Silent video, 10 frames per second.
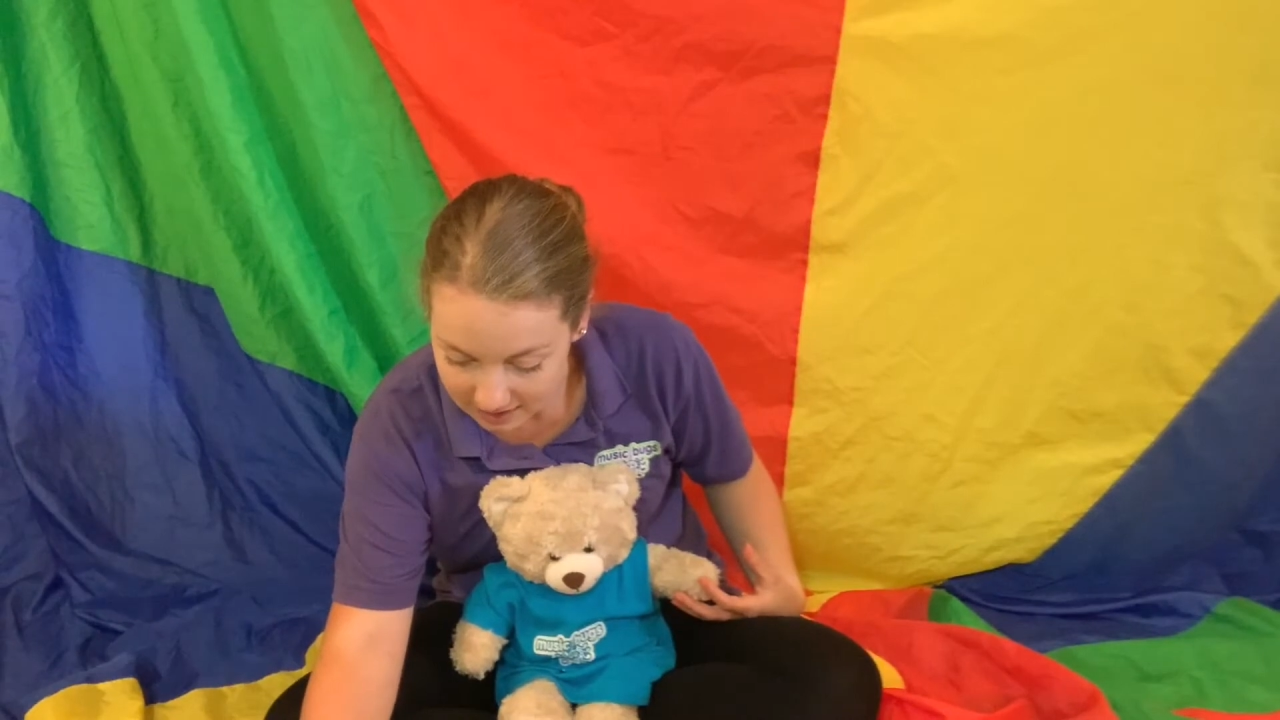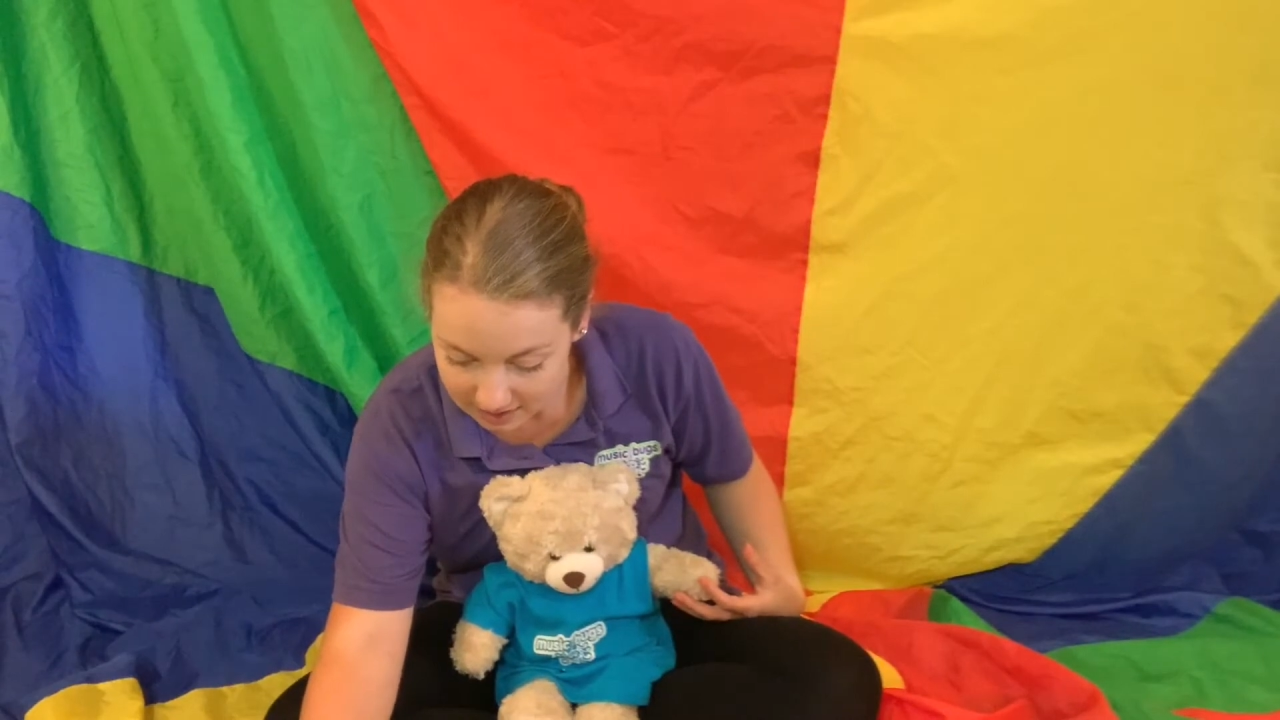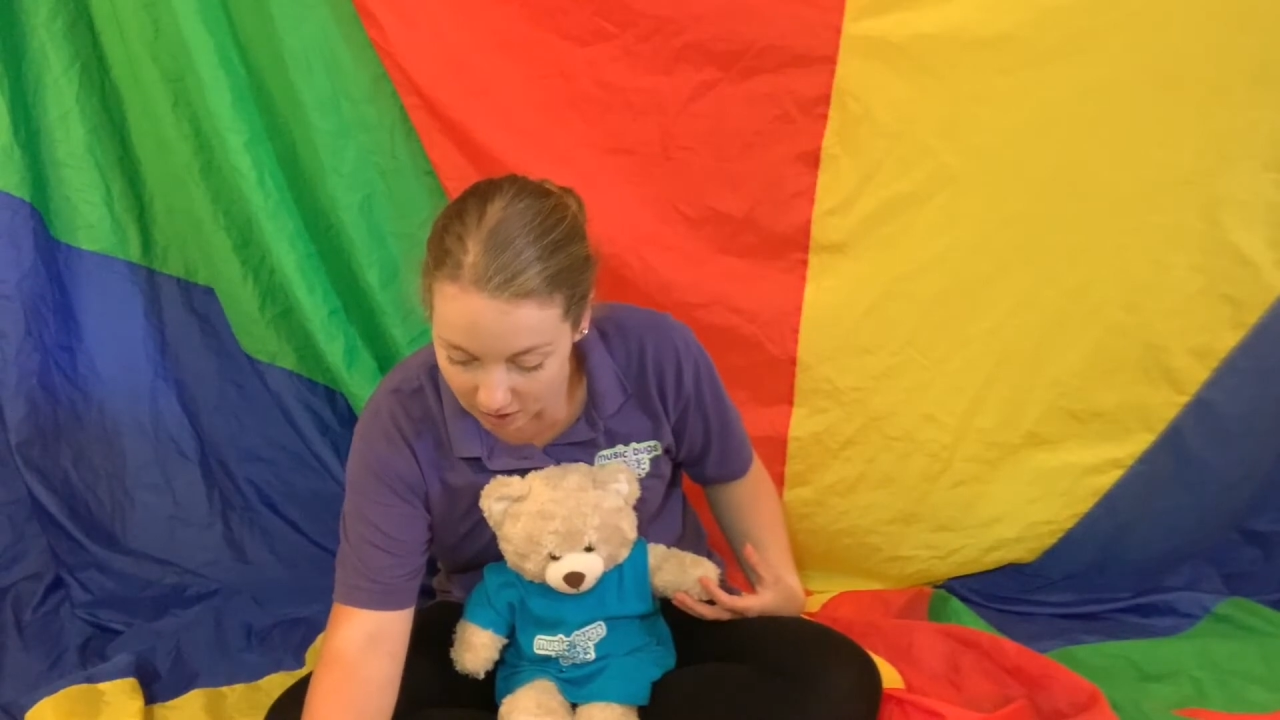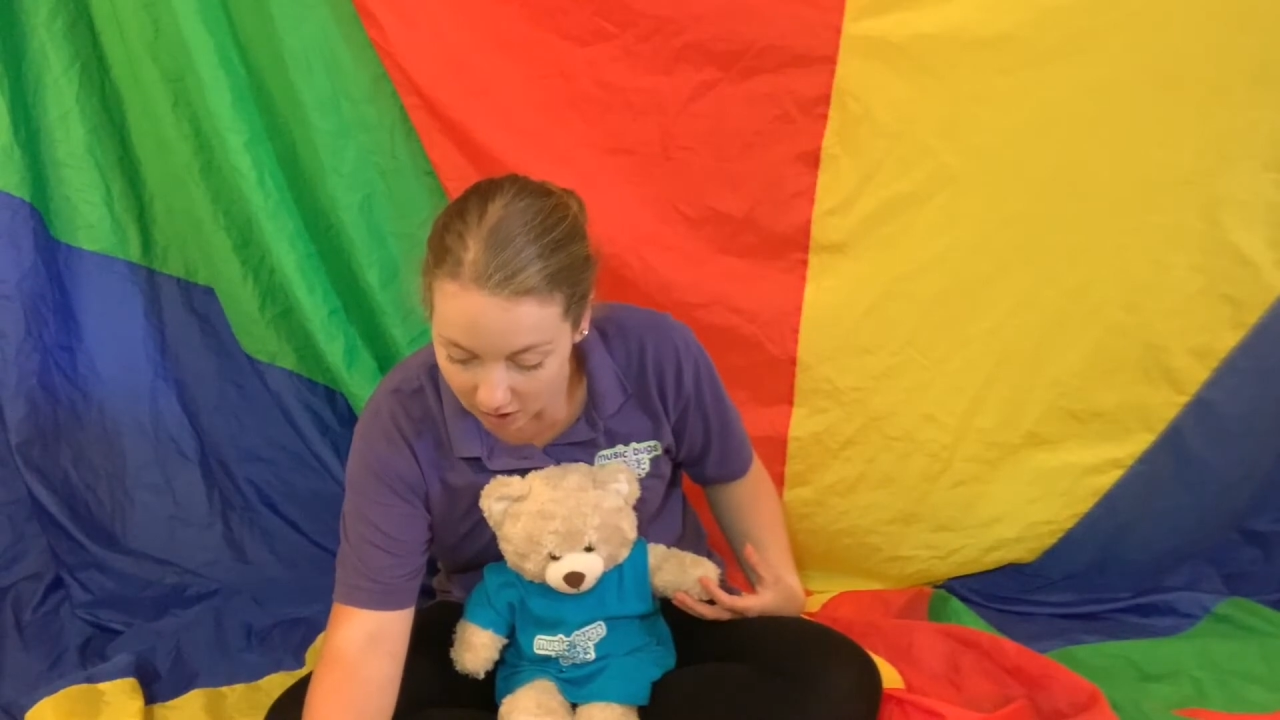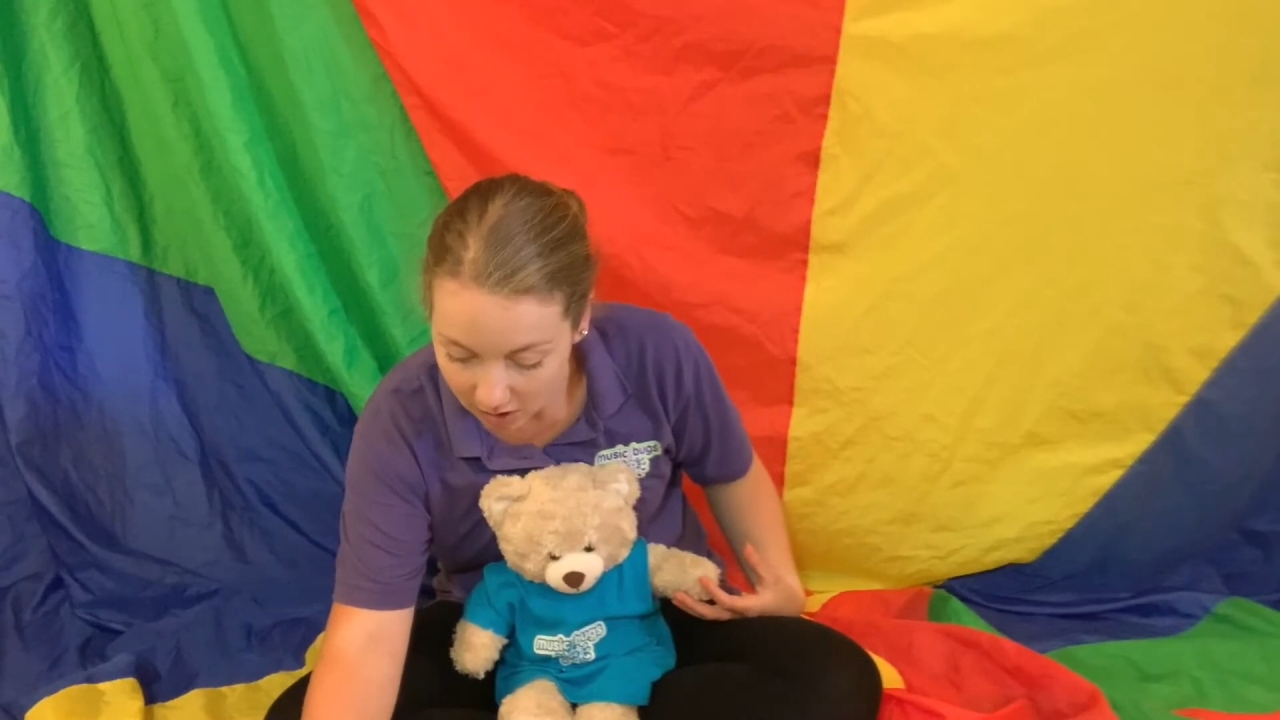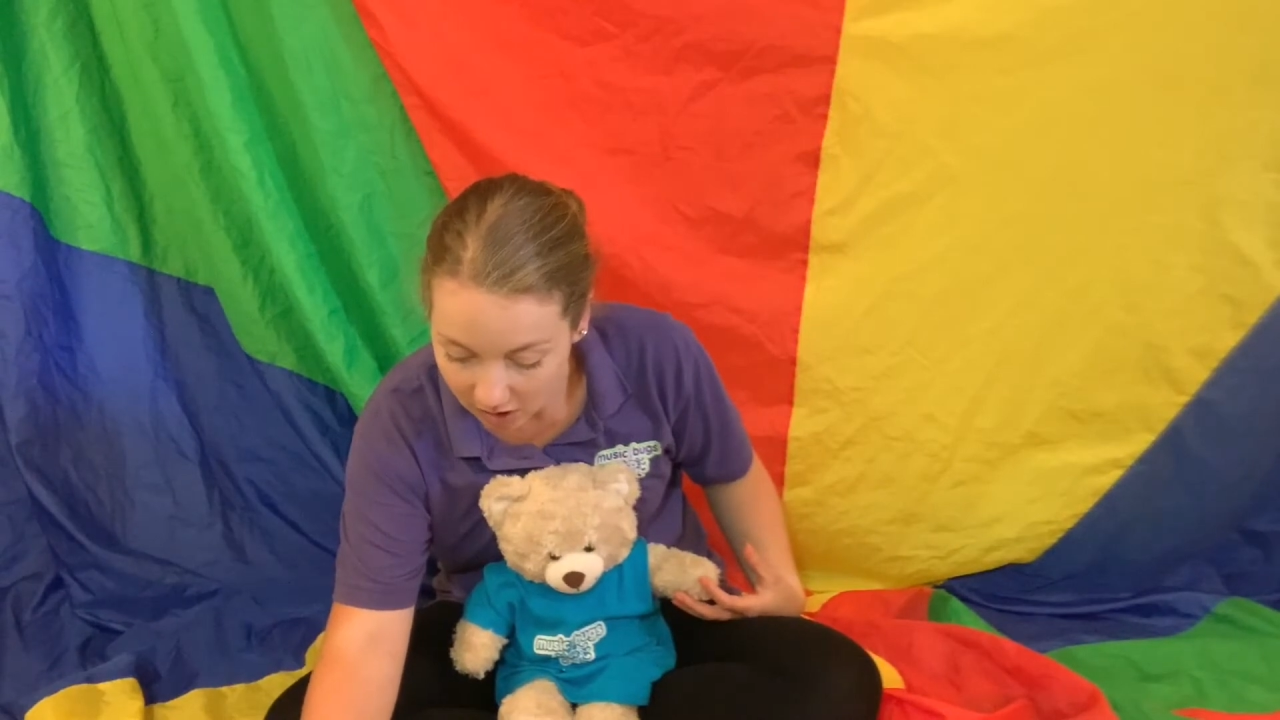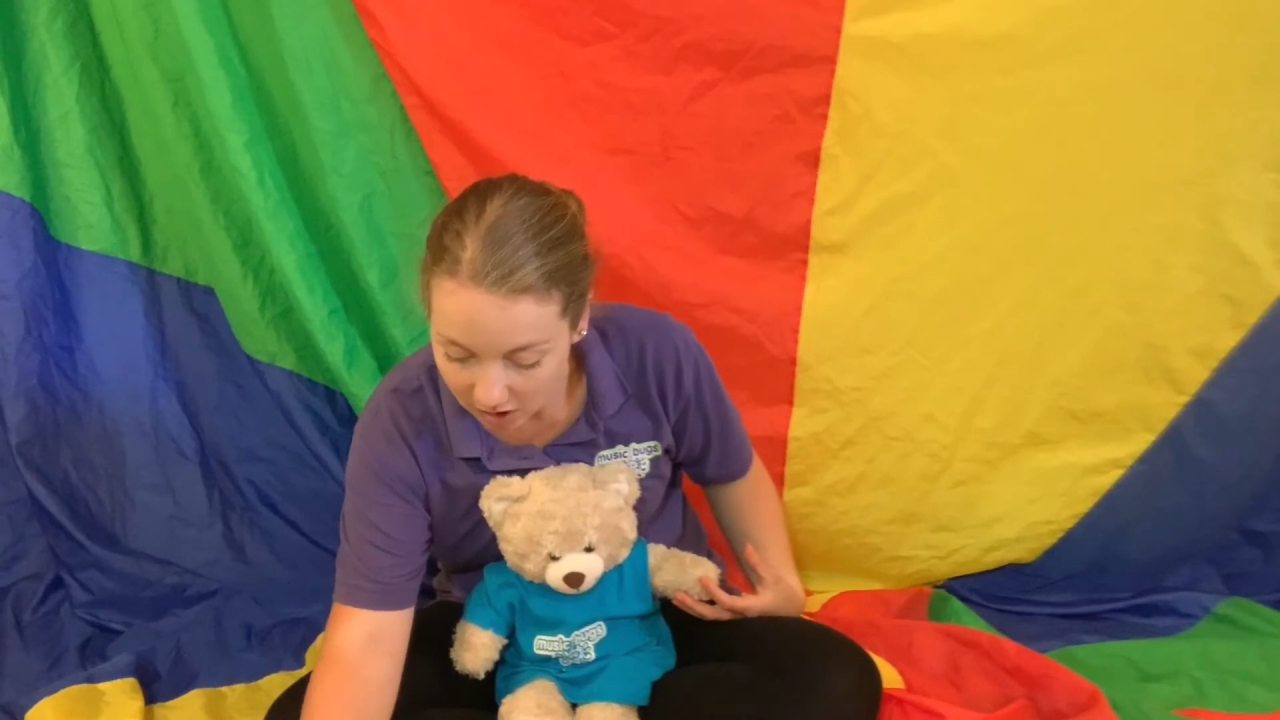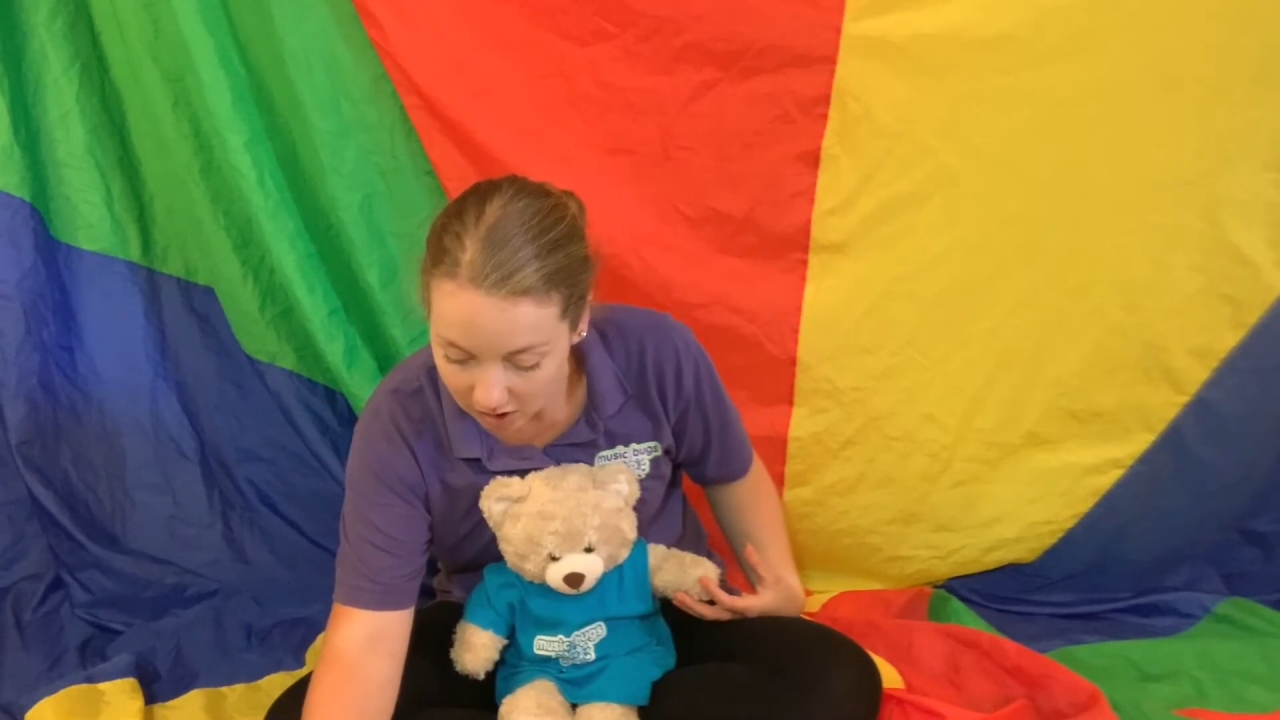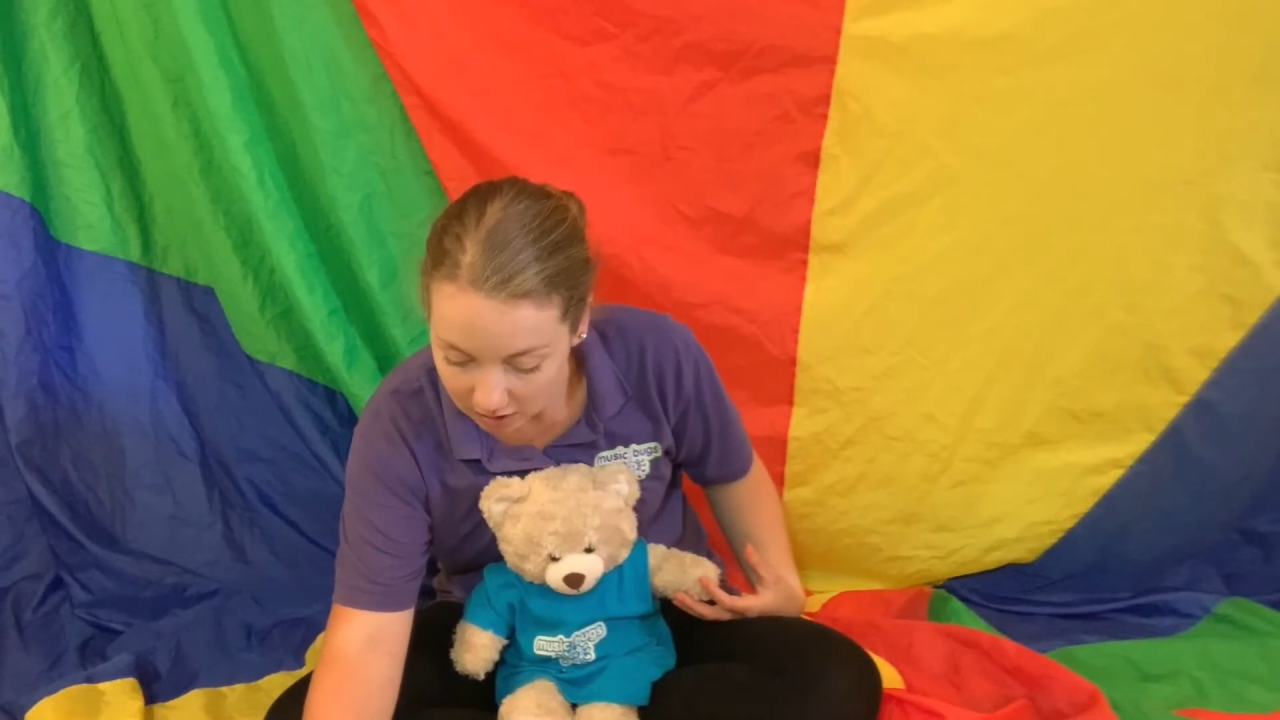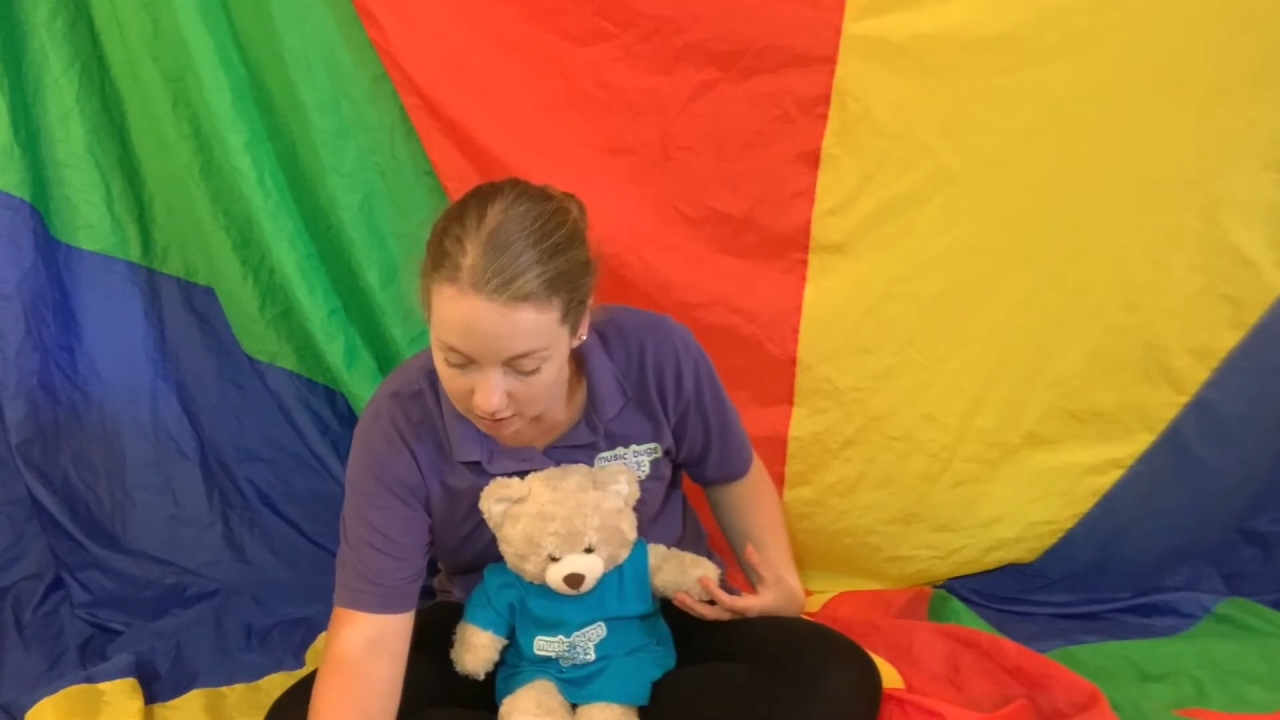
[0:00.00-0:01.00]

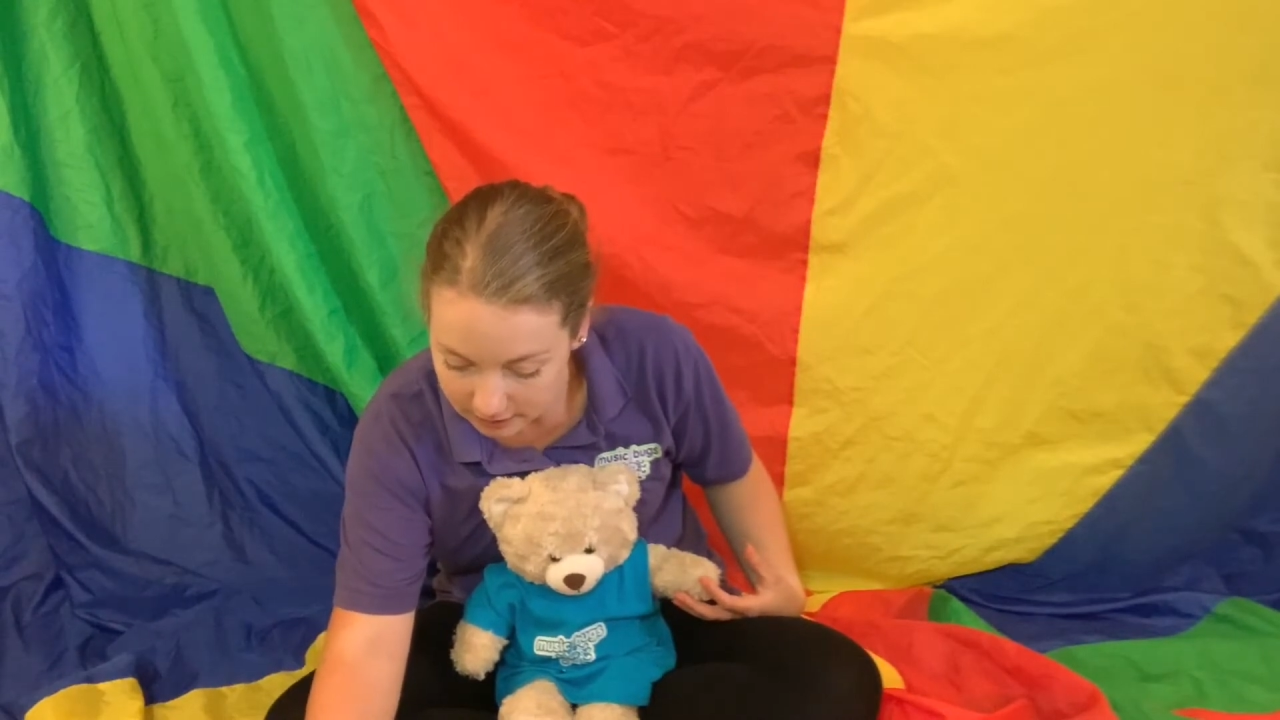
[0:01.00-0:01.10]
song.